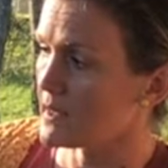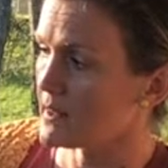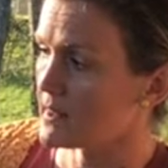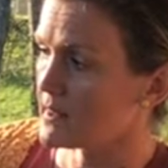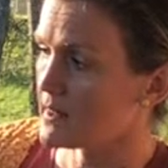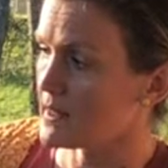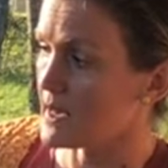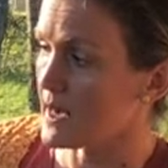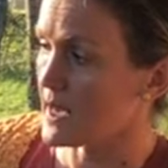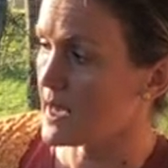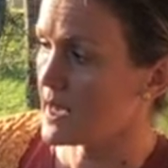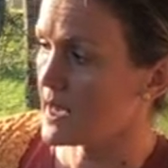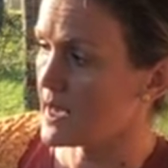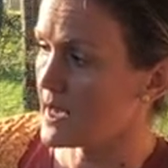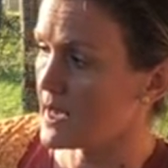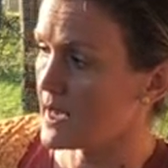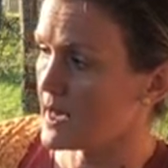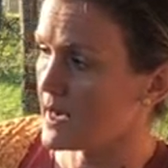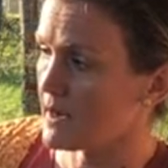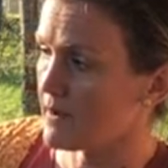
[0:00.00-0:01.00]
A
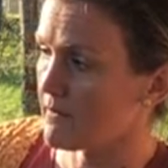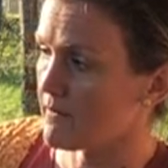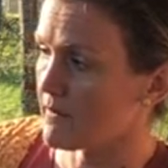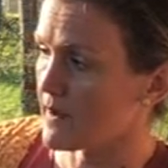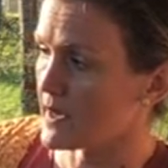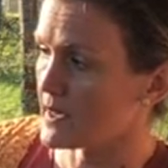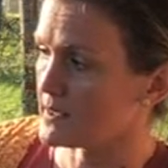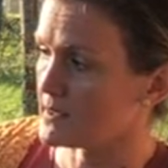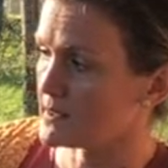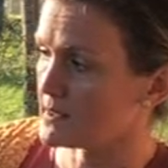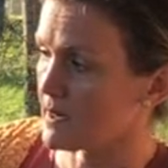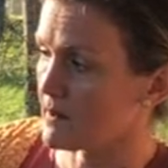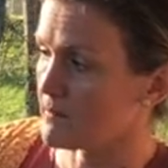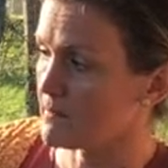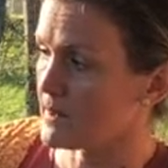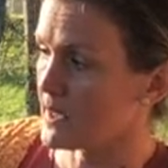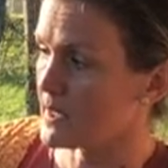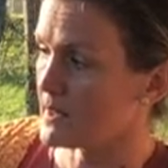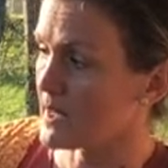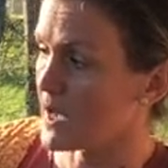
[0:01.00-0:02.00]
thneed, I find
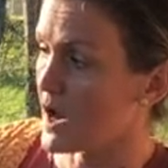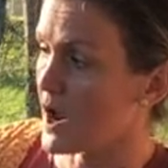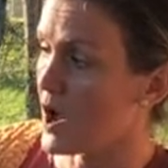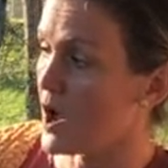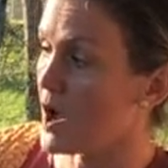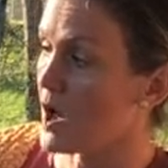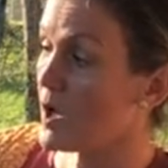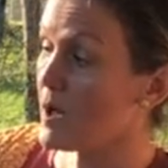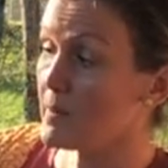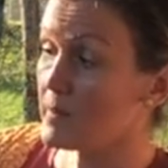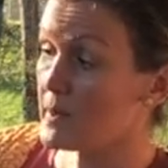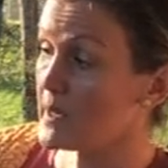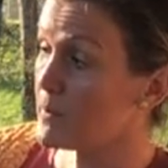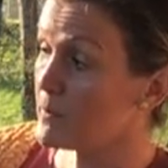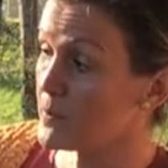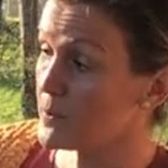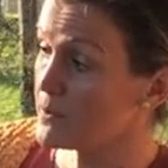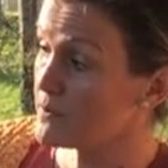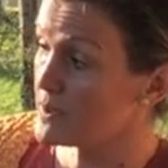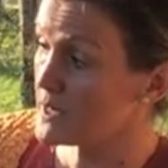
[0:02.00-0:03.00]
something that all
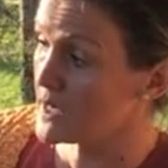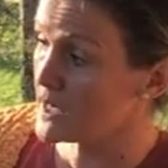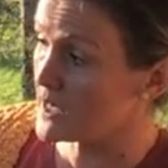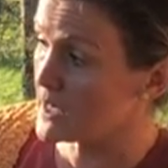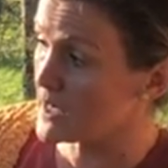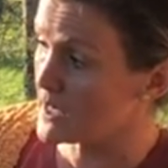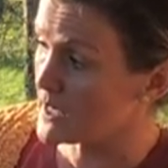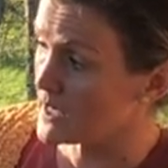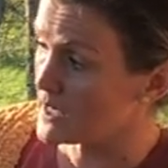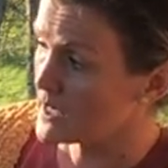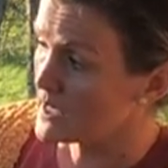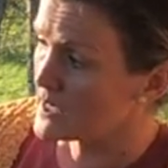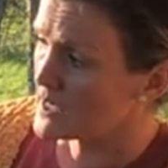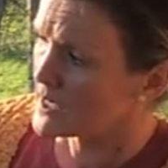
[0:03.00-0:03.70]
people need.